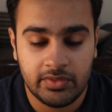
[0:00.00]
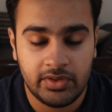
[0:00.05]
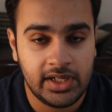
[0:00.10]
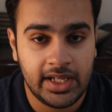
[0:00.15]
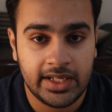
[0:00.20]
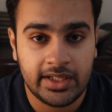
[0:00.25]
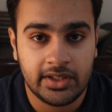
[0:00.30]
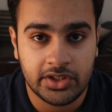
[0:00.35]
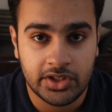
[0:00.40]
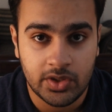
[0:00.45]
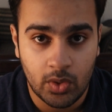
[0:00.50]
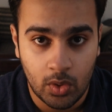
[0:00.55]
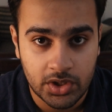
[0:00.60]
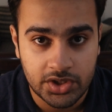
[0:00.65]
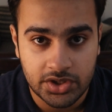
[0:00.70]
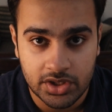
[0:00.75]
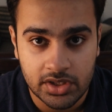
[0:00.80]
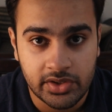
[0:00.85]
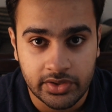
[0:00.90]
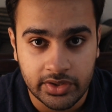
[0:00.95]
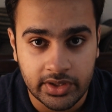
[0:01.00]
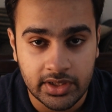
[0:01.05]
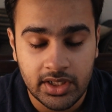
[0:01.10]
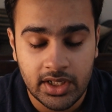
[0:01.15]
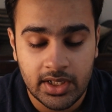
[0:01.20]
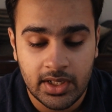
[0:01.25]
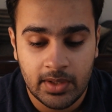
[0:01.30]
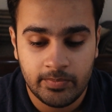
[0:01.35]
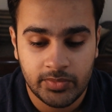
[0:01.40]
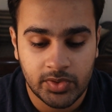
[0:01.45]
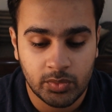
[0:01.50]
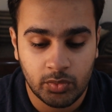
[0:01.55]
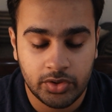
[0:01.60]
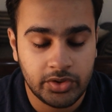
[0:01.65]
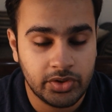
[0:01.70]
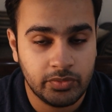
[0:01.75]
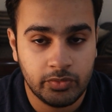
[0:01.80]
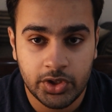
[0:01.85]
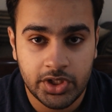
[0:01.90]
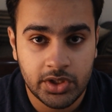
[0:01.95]
they were like your children,
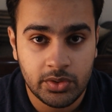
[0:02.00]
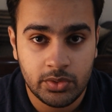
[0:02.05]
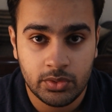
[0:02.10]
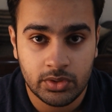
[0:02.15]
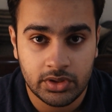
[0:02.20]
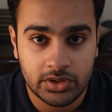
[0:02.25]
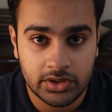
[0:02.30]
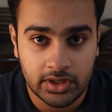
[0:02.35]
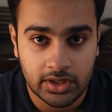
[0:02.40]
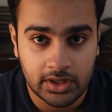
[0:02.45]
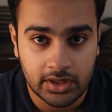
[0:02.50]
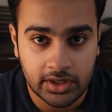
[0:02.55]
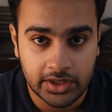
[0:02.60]
what would you